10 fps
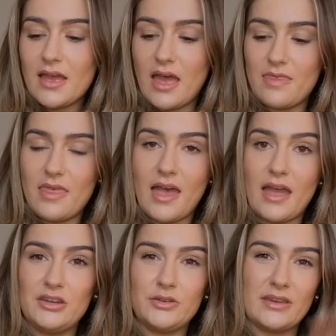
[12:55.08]
and
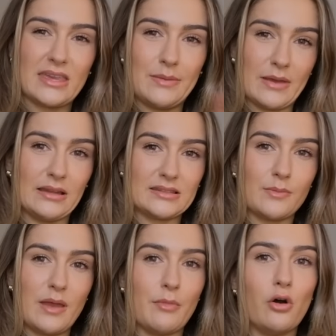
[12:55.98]
then you can keep it a little
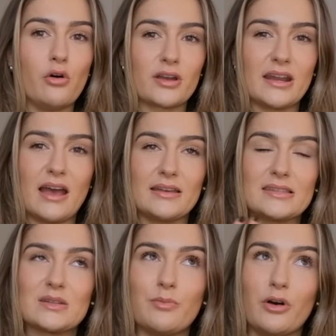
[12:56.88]
bit more
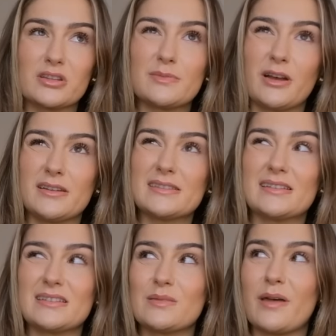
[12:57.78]
organised. But to be honest,
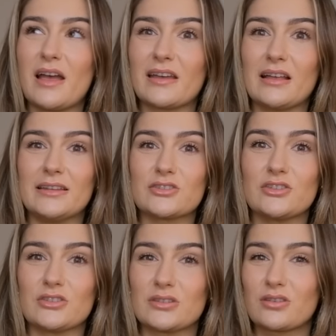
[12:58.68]
this is a bag I
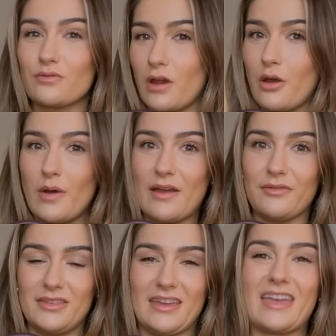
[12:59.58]
literally just throw
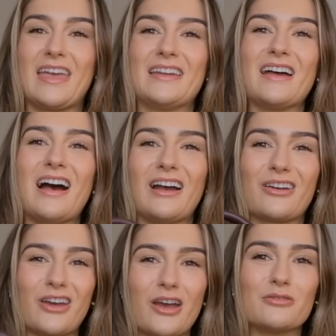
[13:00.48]
everything in and
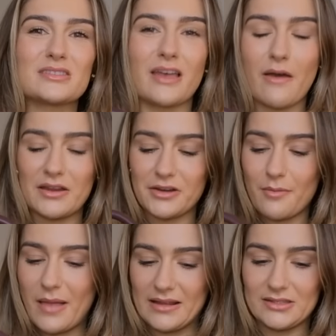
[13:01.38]
go, so I
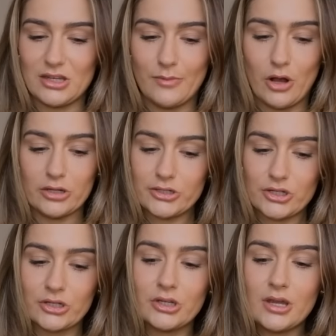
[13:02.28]
don't mind too much.